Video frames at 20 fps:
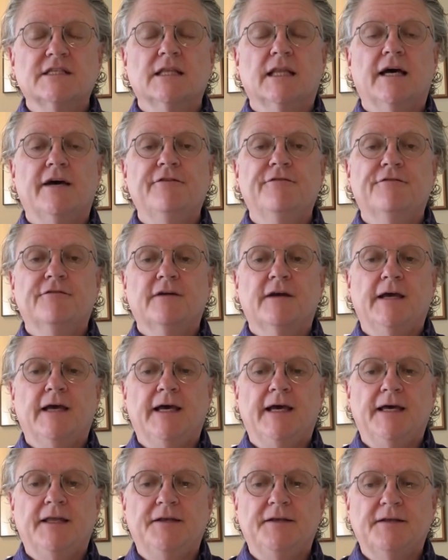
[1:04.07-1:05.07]
life,
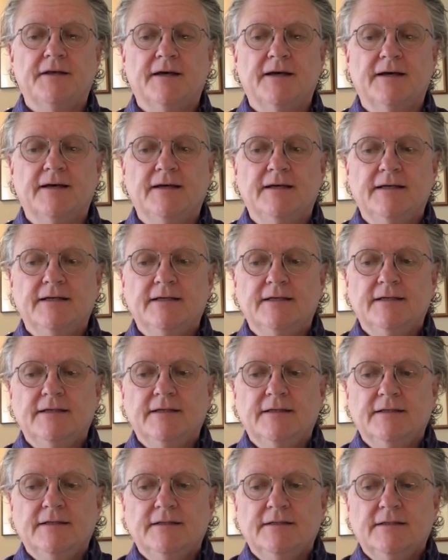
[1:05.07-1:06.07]
and
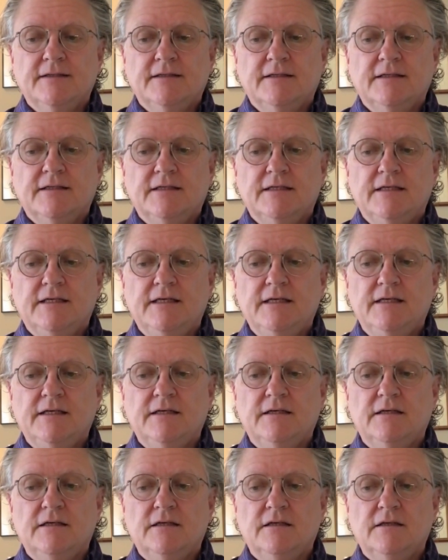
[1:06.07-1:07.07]

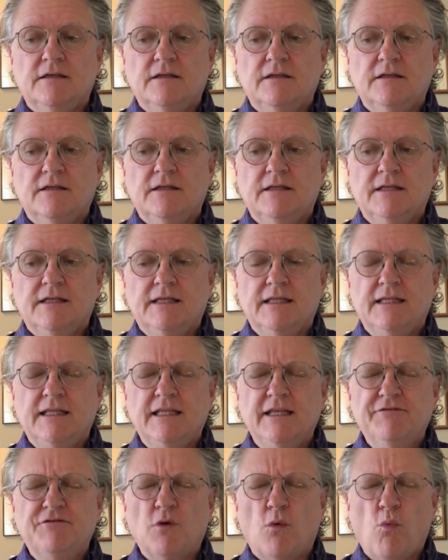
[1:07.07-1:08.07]
he
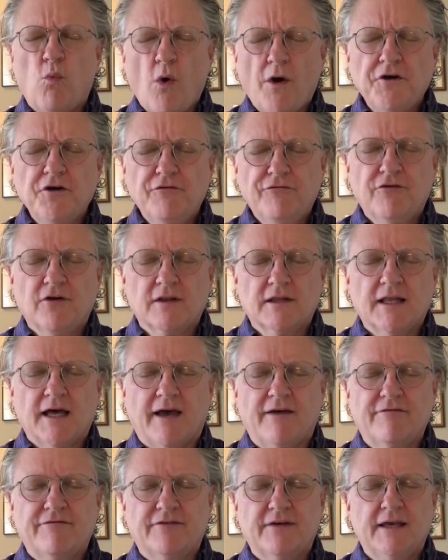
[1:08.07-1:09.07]
lived a wonderful
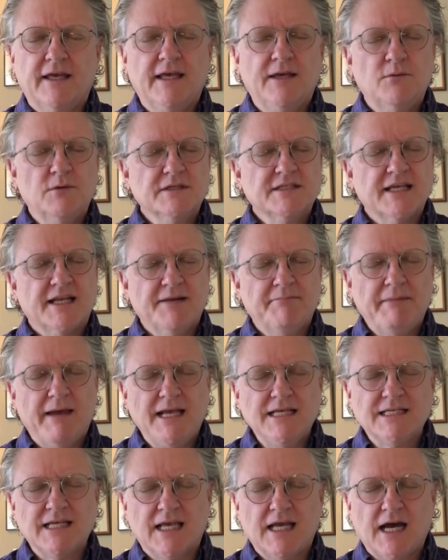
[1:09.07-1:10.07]
life. He was an
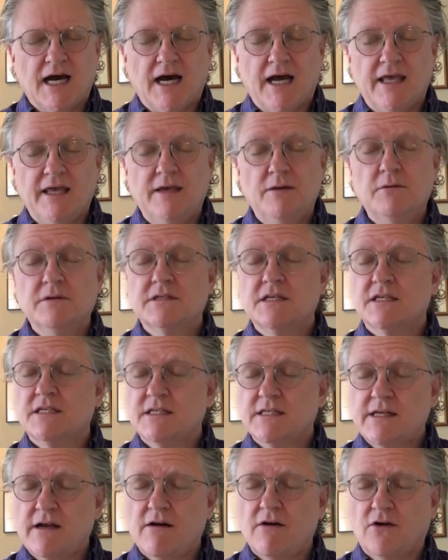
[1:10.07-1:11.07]
amazing guy. He was
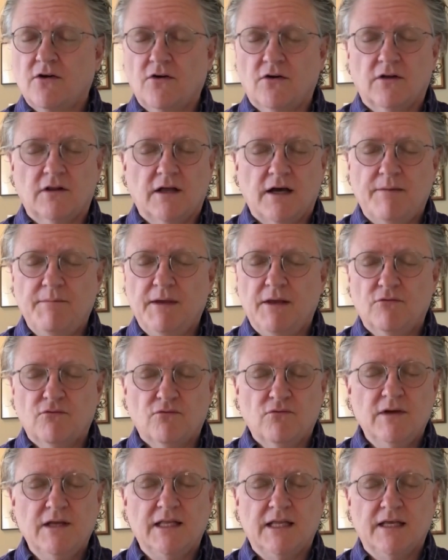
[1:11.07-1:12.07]
hysterical. I mean,
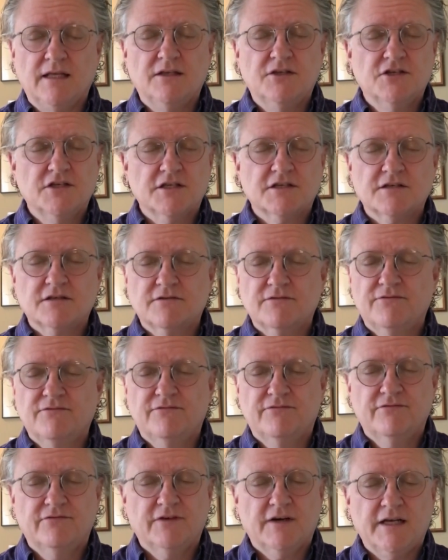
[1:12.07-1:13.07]
really just
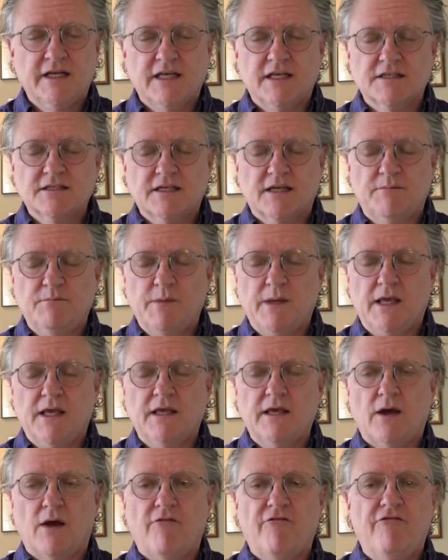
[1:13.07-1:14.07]
funny as can
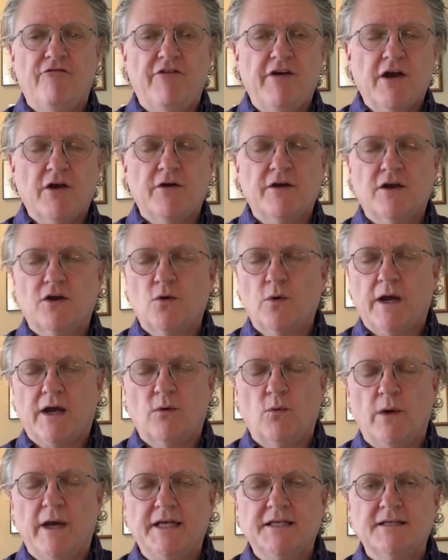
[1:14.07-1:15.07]
be, very quick
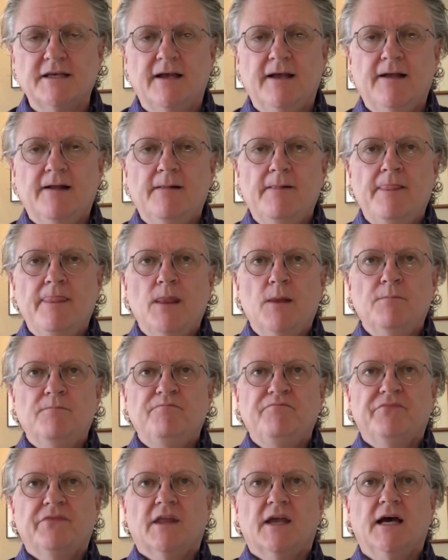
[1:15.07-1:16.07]
wit.
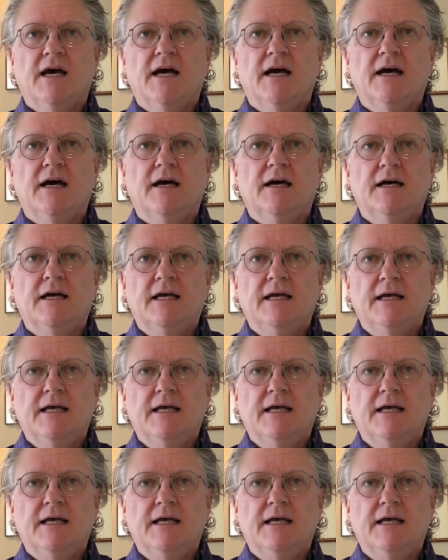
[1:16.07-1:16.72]
But